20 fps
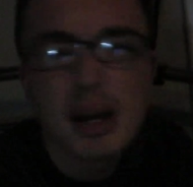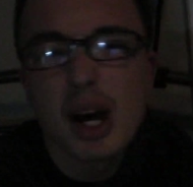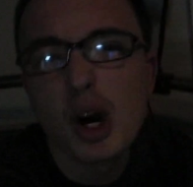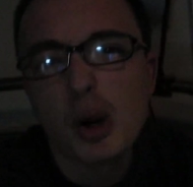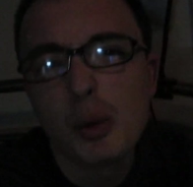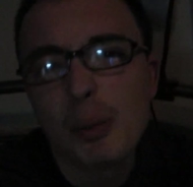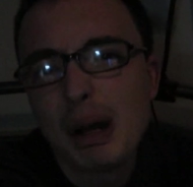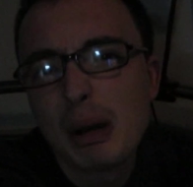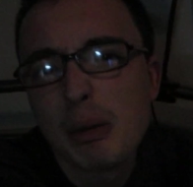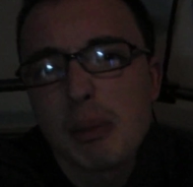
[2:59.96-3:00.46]
Oh
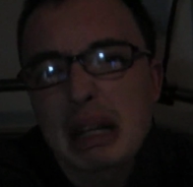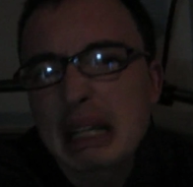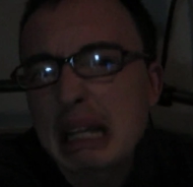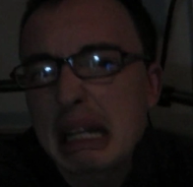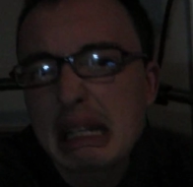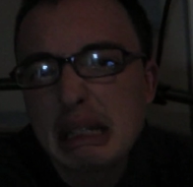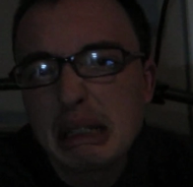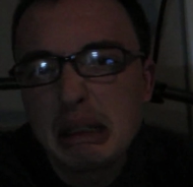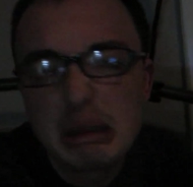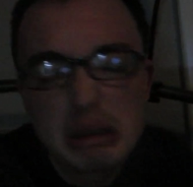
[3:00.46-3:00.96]
well, what
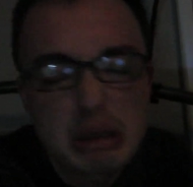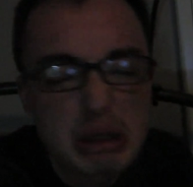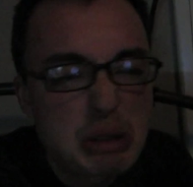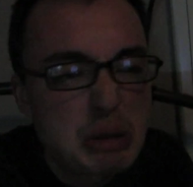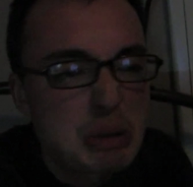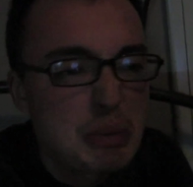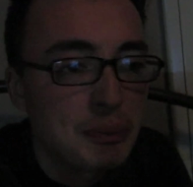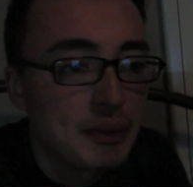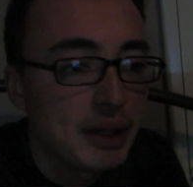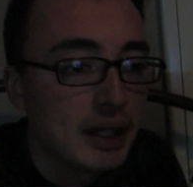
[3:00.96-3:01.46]
can you
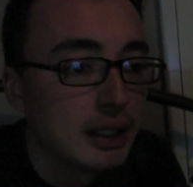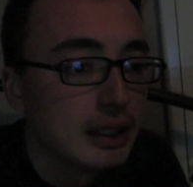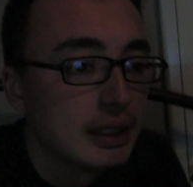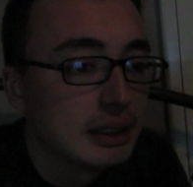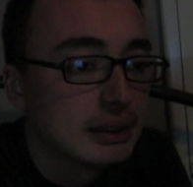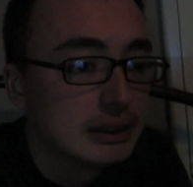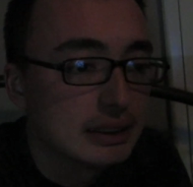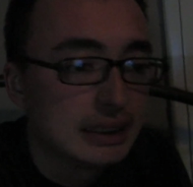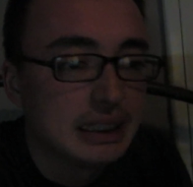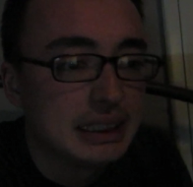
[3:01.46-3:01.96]
do?
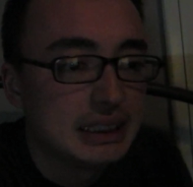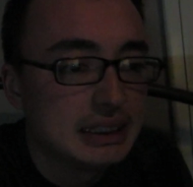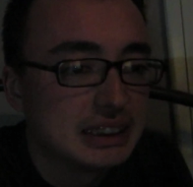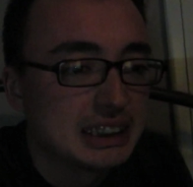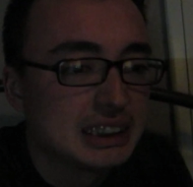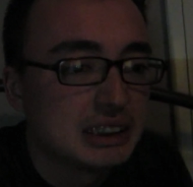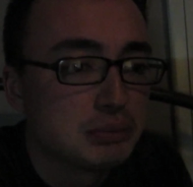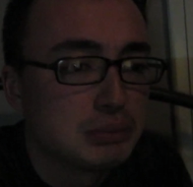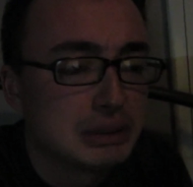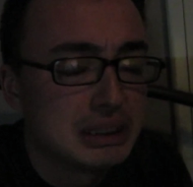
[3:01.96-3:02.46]
Today's
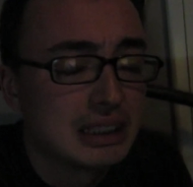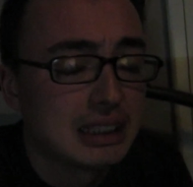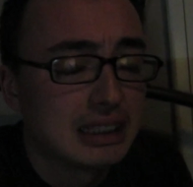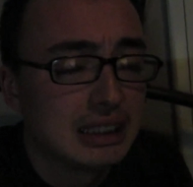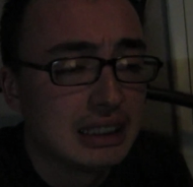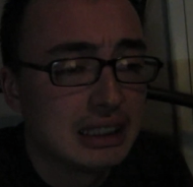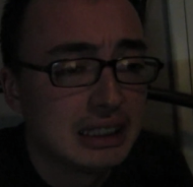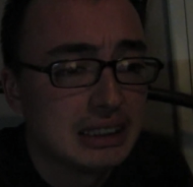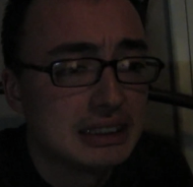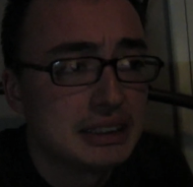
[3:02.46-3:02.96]
just been a
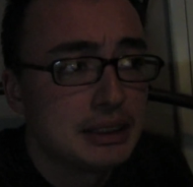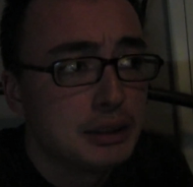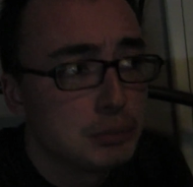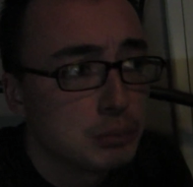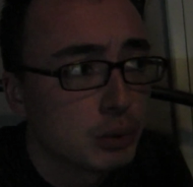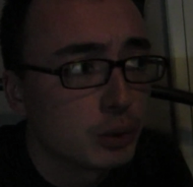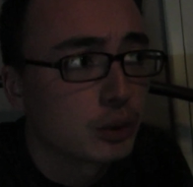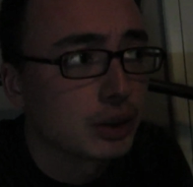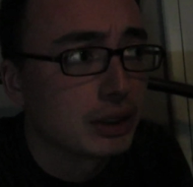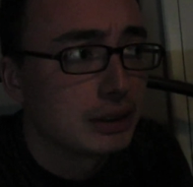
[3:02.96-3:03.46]
lazy,
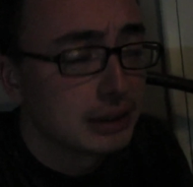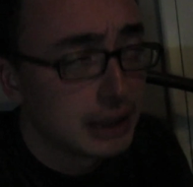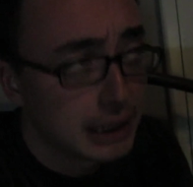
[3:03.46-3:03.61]
boring